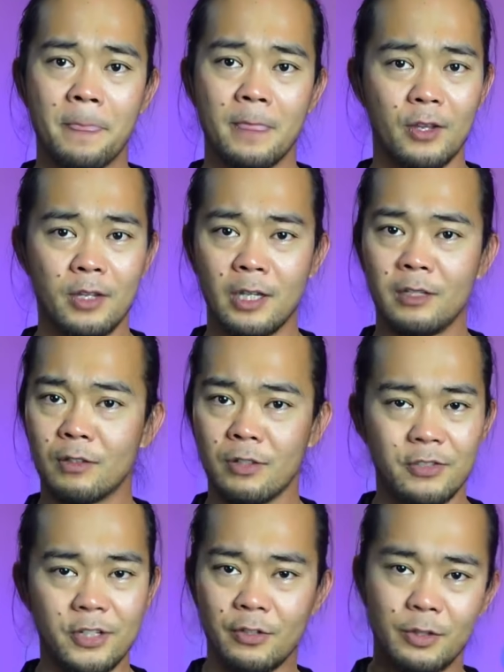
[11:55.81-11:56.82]
You can
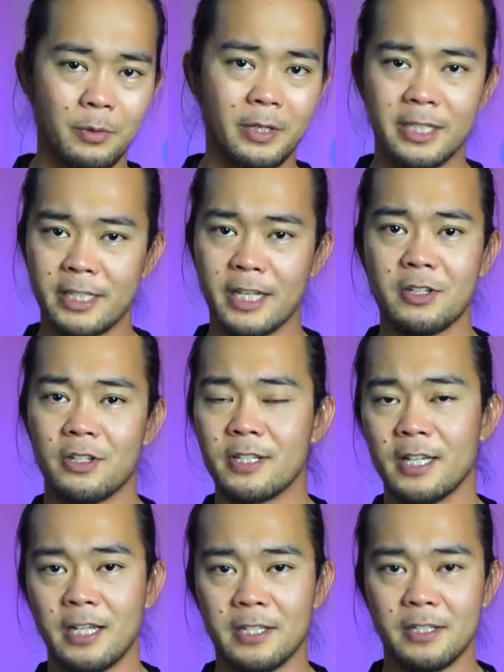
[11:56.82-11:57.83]
continue doing these
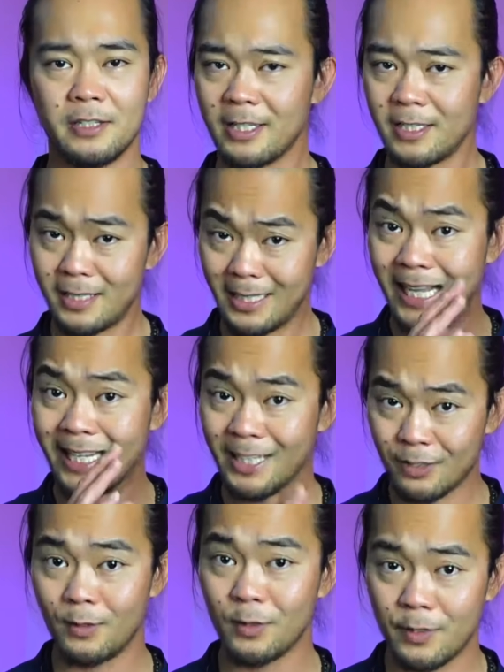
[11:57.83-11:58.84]
exercises. This is not
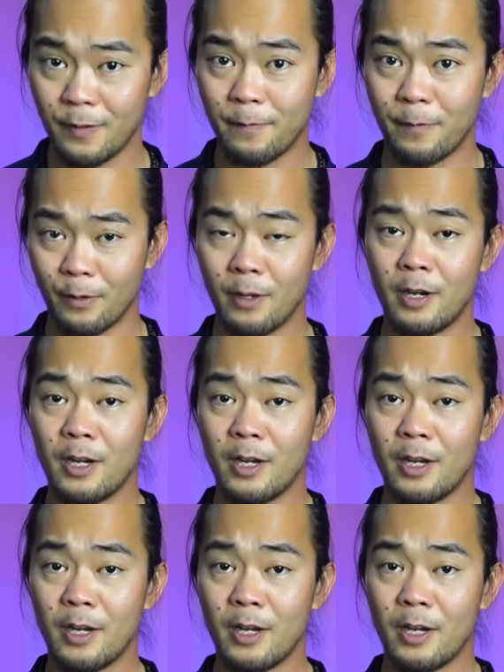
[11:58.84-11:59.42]
exclusive for